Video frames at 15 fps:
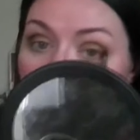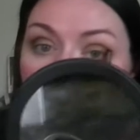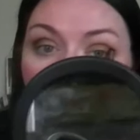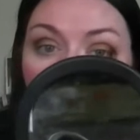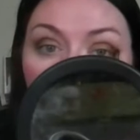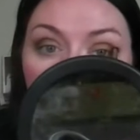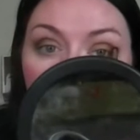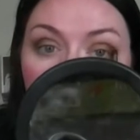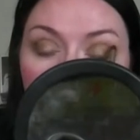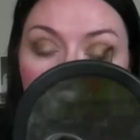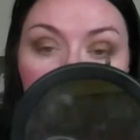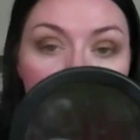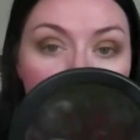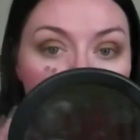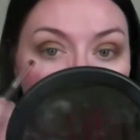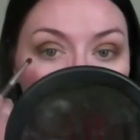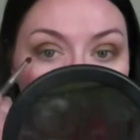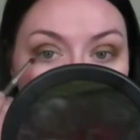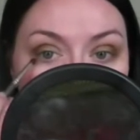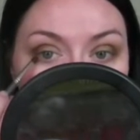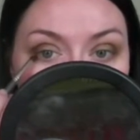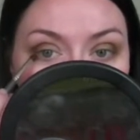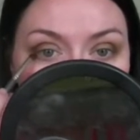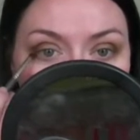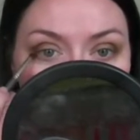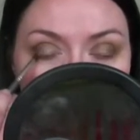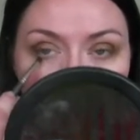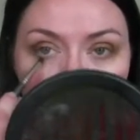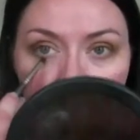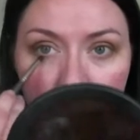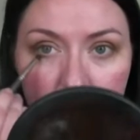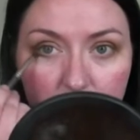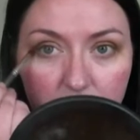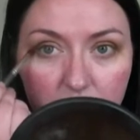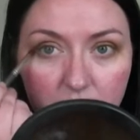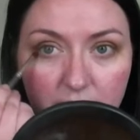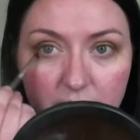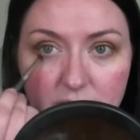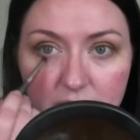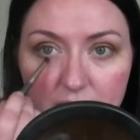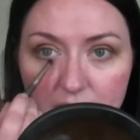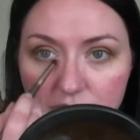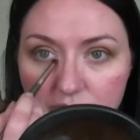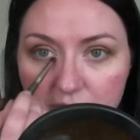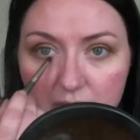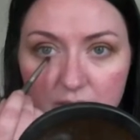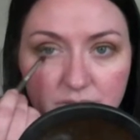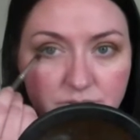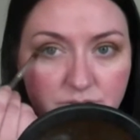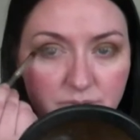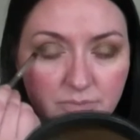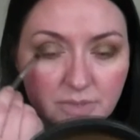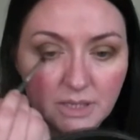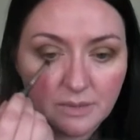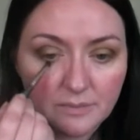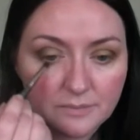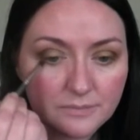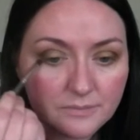They come in a few colours. They've got them in, I think, about 10 shades or something.